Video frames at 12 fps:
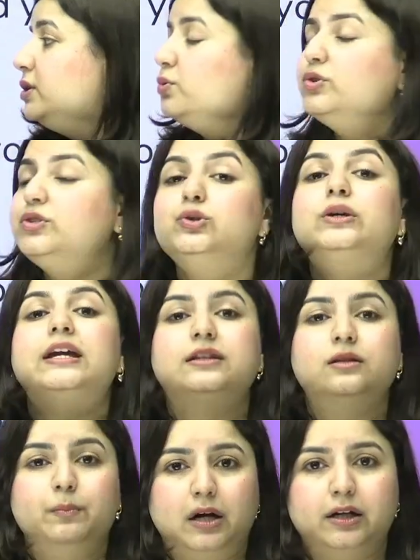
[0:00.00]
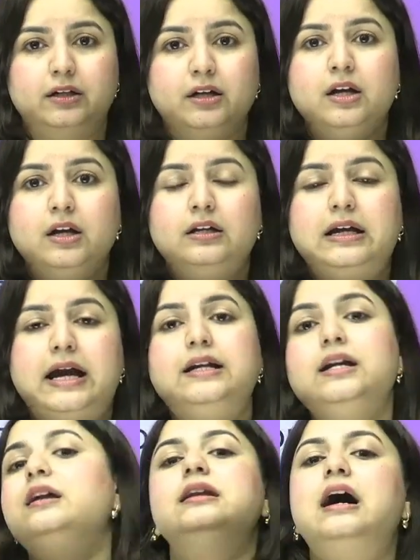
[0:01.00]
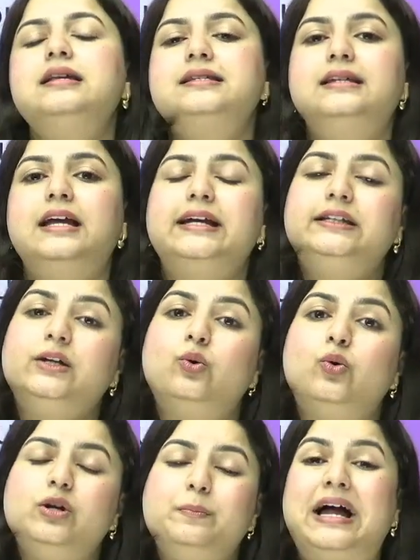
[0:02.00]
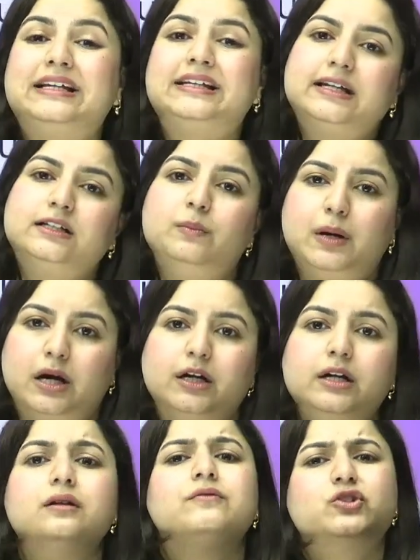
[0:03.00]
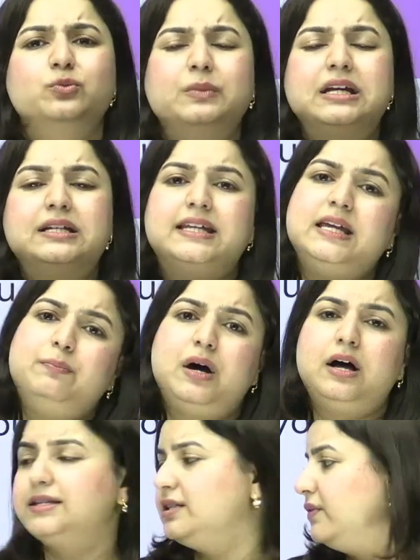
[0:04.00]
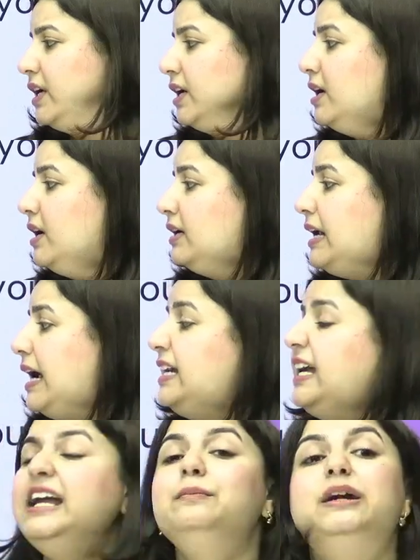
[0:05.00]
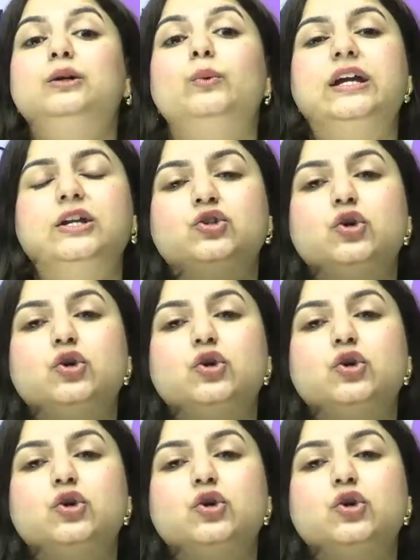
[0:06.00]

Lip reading: use to kick the bucket, right? Last night the old man kicked the bucket, which means he passed away, right? In between